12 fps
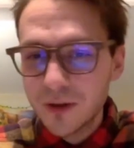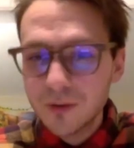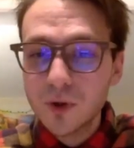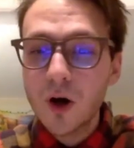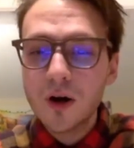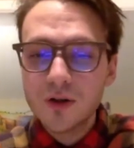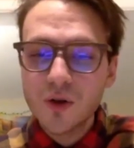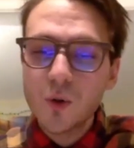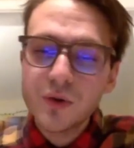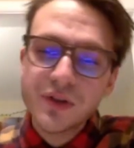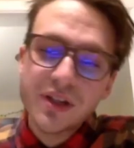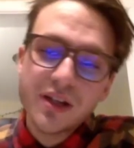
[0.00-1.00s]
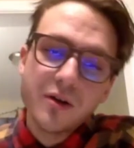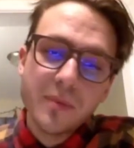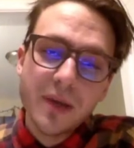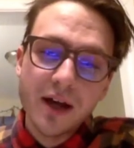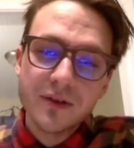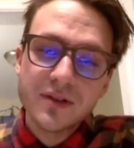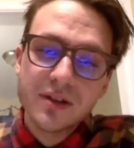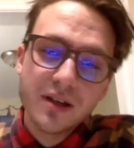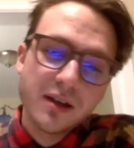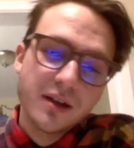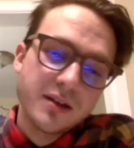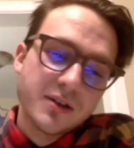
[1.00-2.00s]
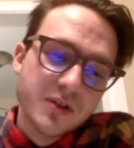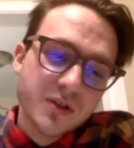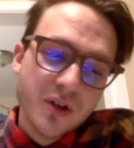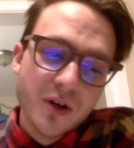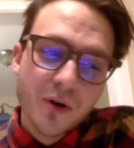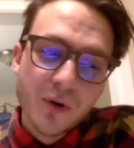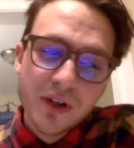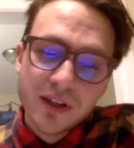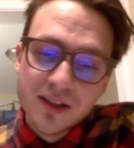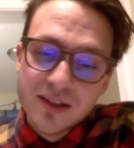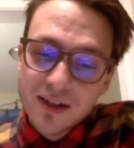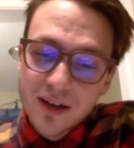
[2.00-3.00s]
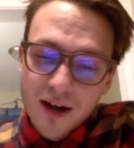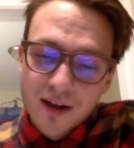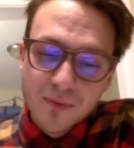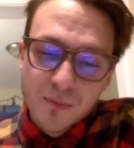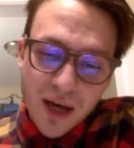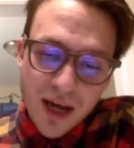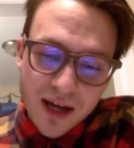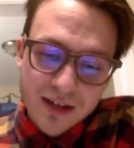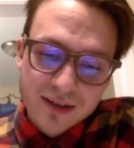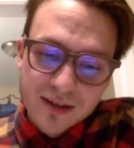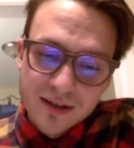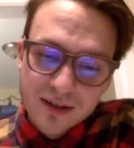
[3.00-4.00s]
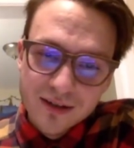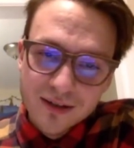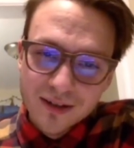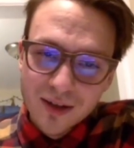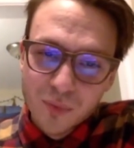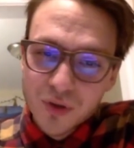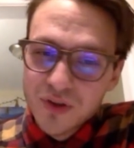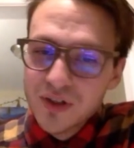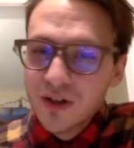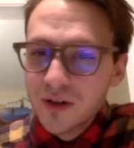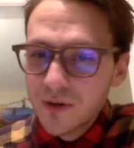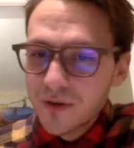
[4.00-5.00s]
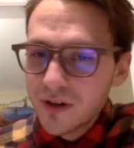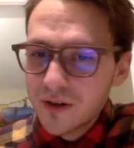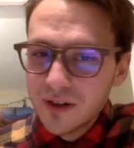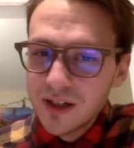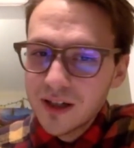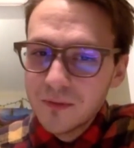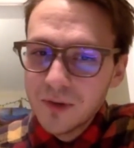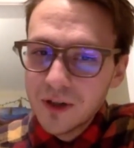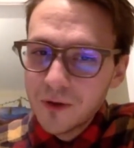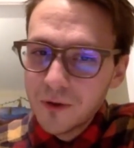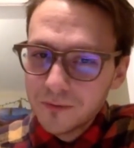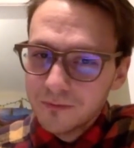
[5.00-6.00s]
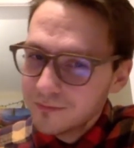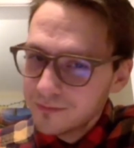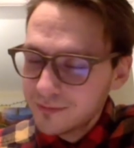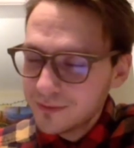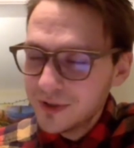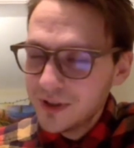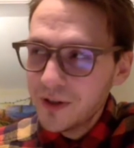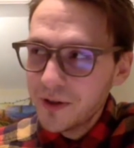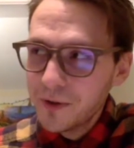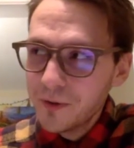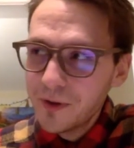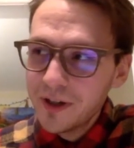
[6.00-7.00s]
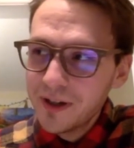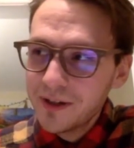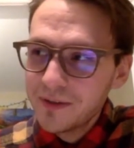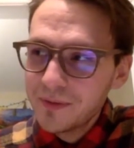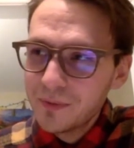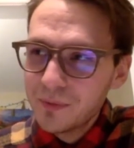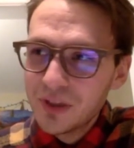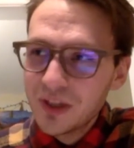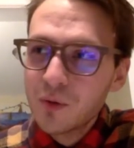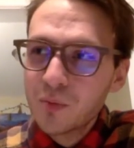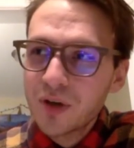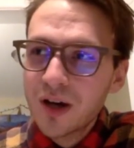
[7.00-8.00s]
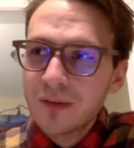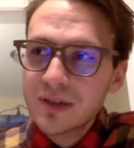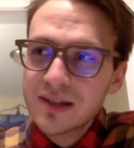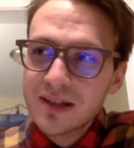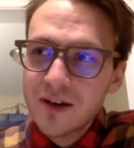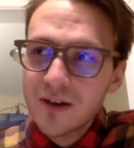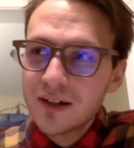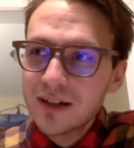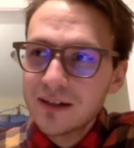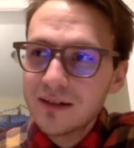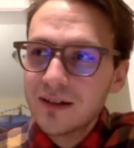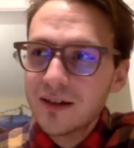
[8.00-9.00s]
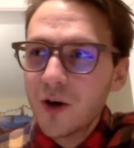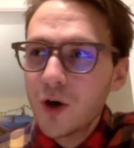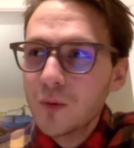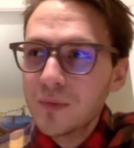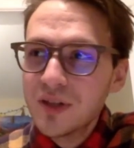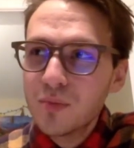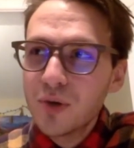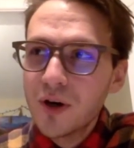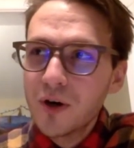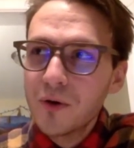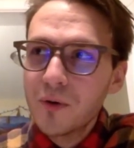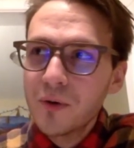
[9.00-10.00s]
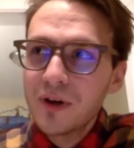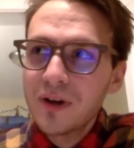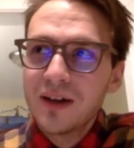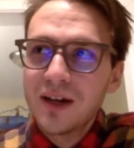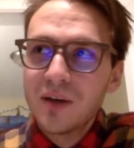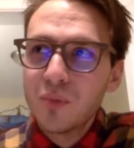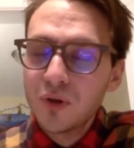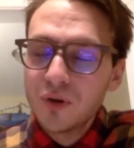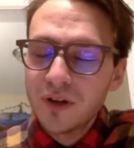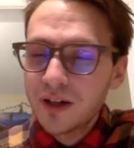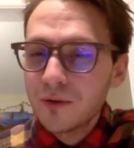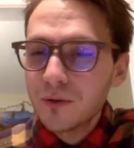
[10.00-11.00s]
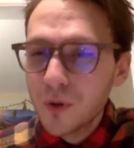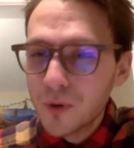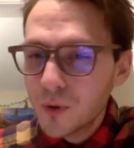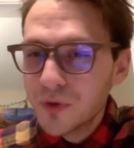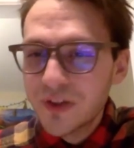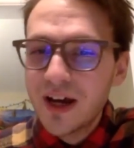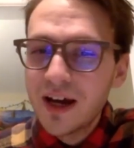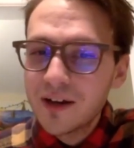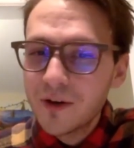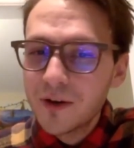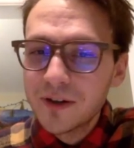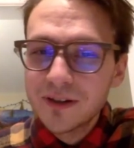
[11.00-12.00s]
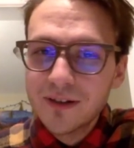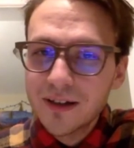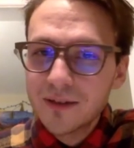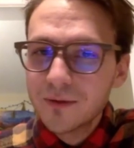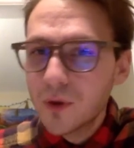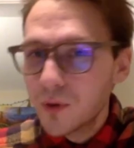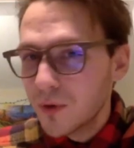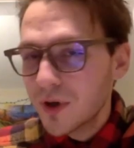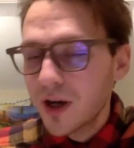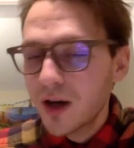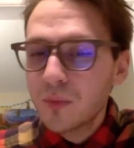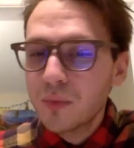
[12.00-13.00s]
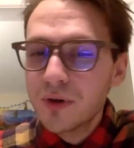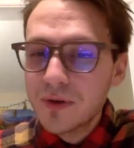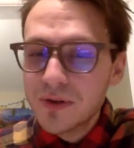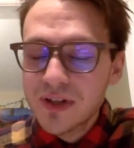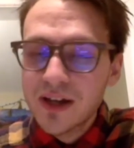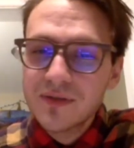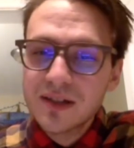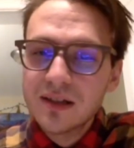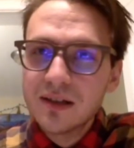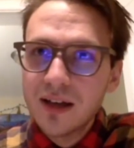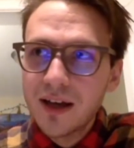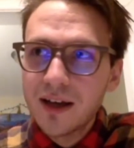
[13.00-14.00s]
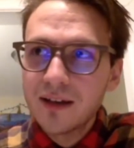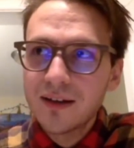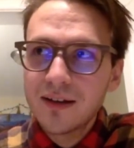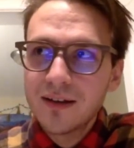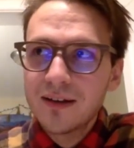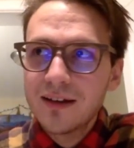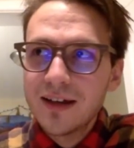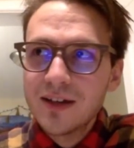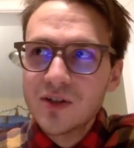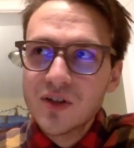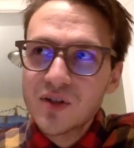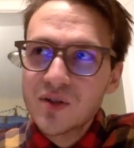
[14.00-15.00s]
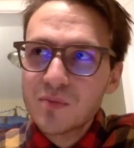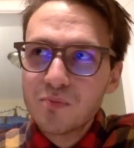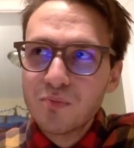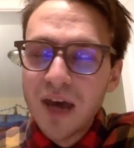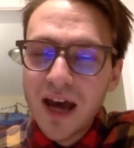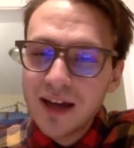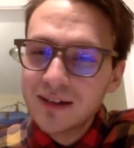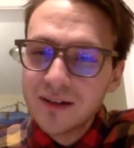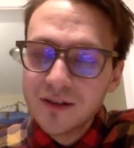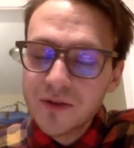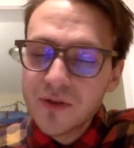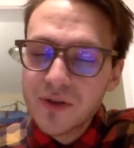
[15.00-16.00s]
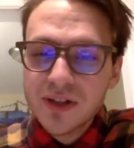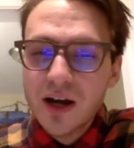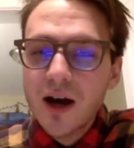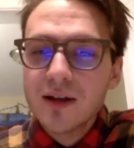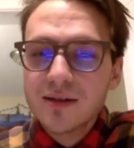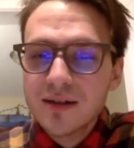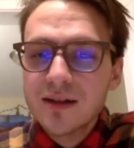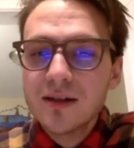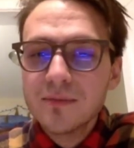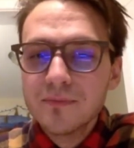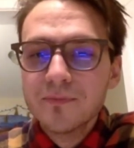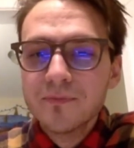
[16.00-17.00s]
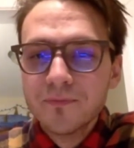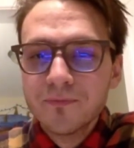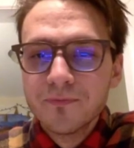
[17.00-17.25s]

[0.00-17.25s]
you know, large wholesale amounts. So, and then Scott's bags it and puts it under their name. They don't, you know, but they would probably sell it in Home Depot and put like a local tag on it, like local compost. I've seen that. It's just bagged under the Scott's name.